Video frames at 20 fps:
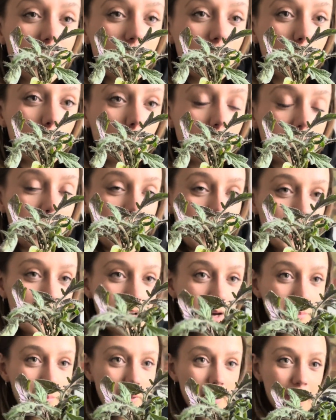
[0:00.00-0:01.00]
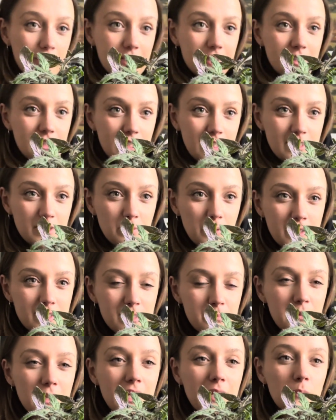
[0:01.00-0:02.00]
when I uppotted these ones,
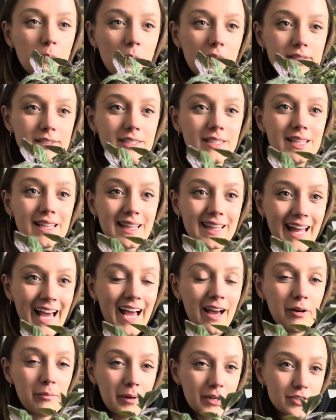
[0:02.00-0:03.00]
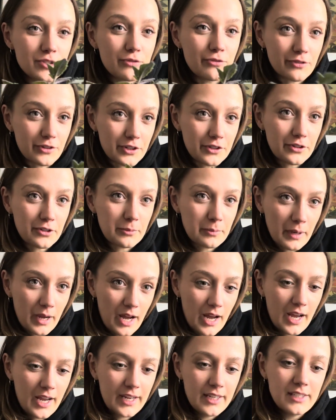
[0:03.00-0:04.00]
but it wasn't that much further
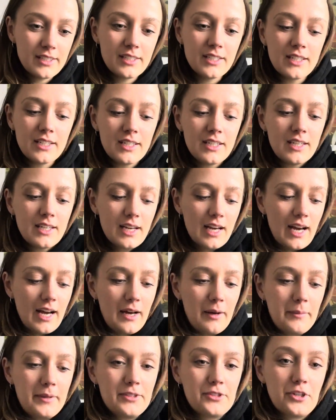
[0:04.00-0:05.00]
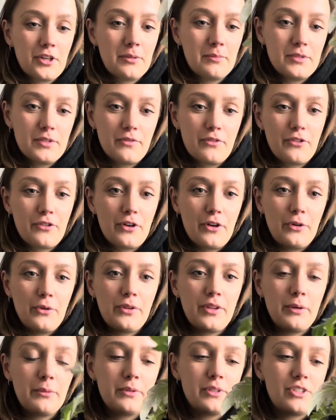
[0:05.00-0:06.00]
behind in terms of
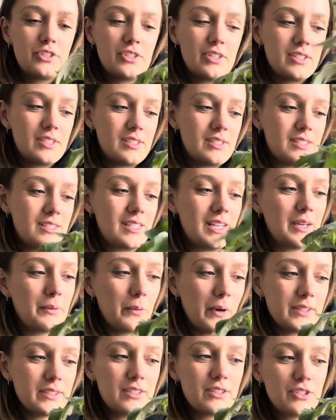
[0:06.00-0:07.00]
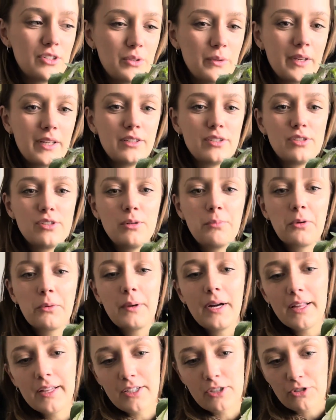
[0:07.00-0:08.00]
growth. It wasn't doing super
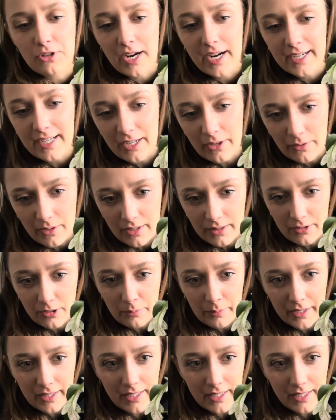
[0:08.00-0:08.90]
well. It dried out a little bit,